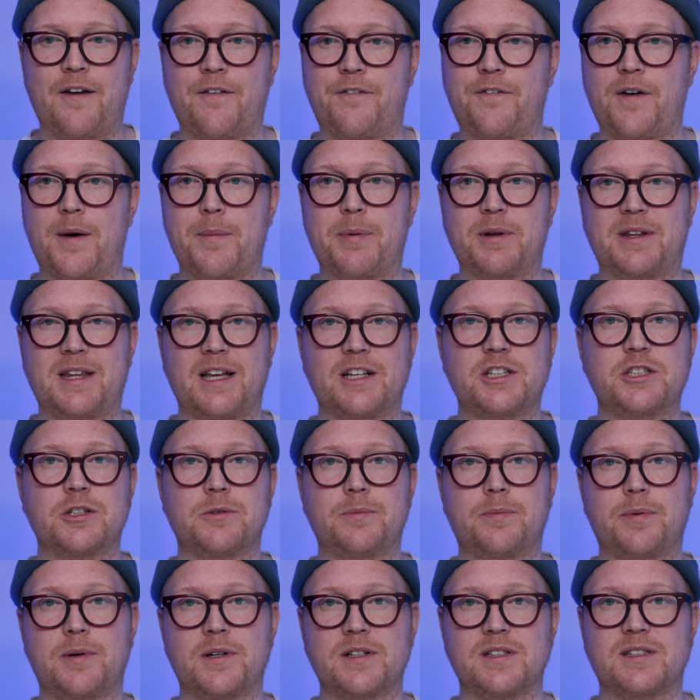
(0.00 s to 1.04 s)
If a potential
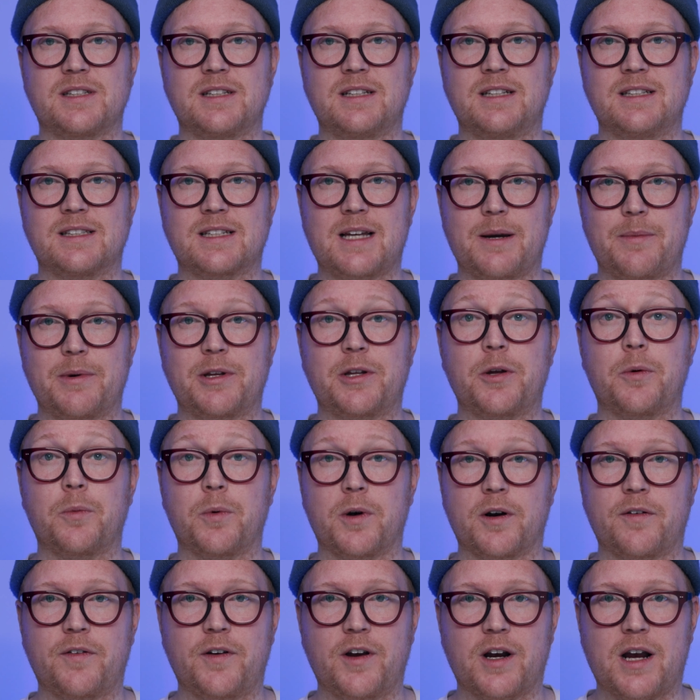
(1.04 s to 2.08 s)
person is coming to
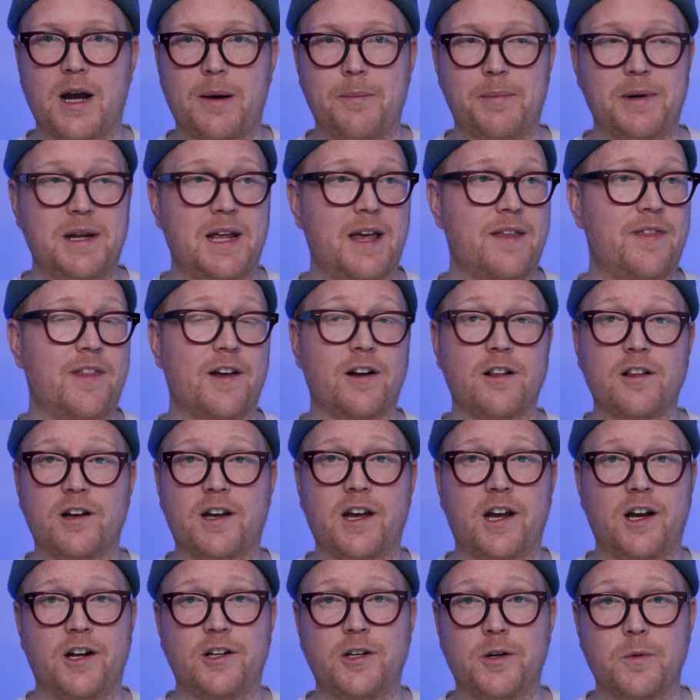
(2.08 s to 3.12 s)
work for your company and they're
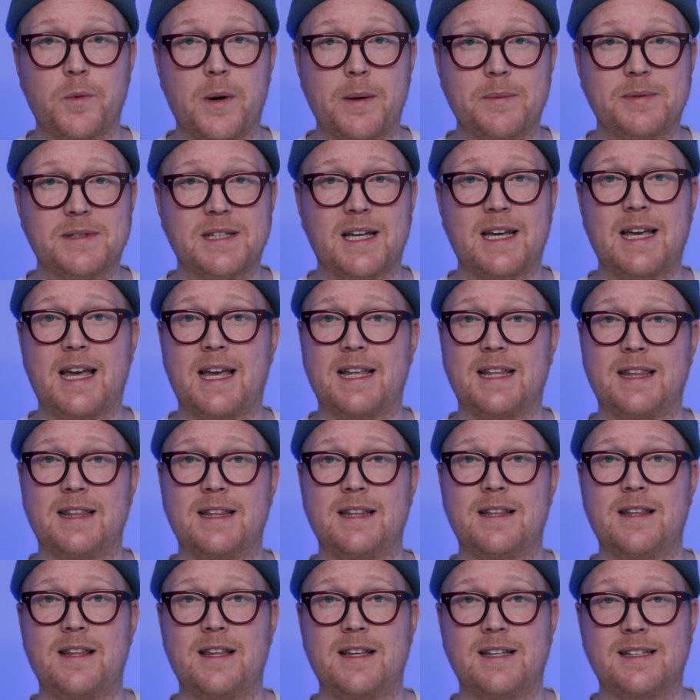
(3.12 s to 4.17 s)
looking on your website
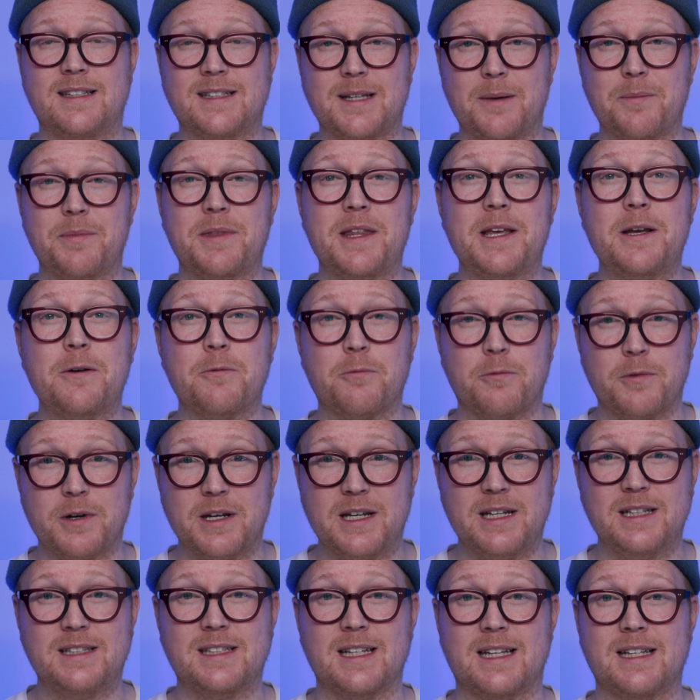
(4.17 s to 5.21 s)
and something
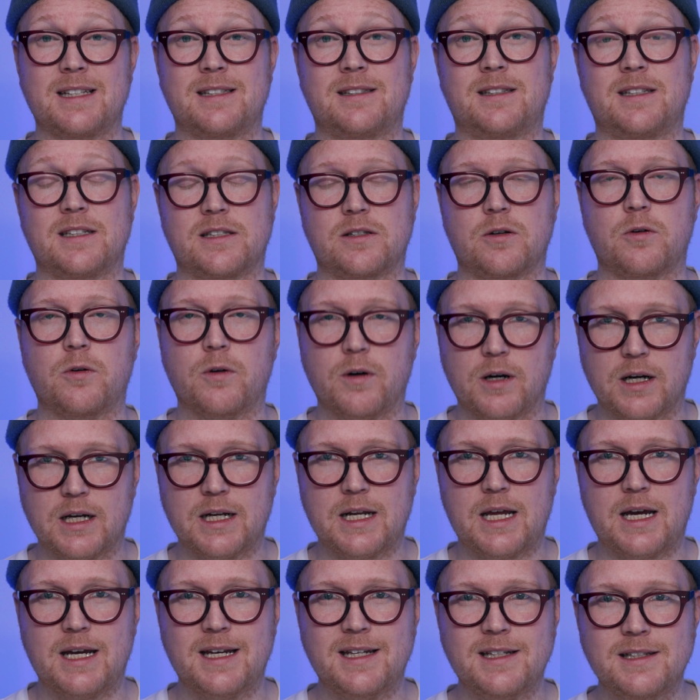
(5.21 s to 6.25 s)
reads as
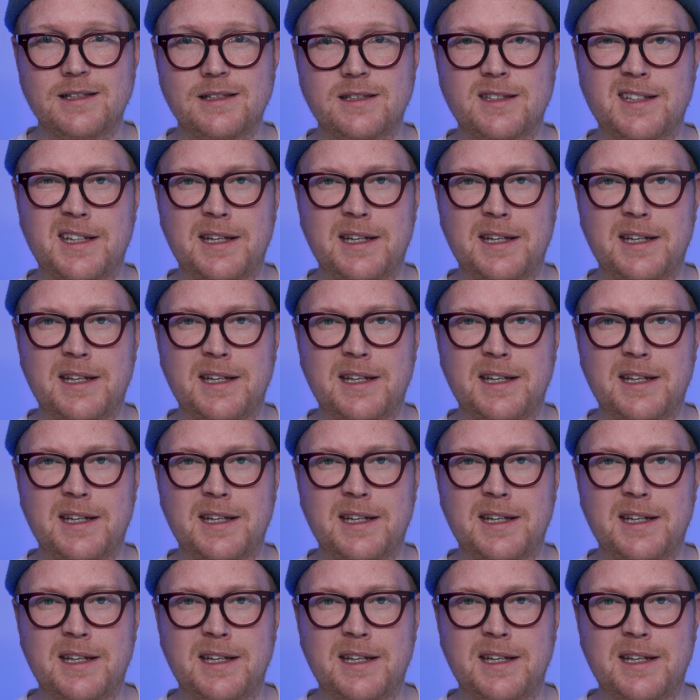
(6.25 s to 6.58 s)
disorganized,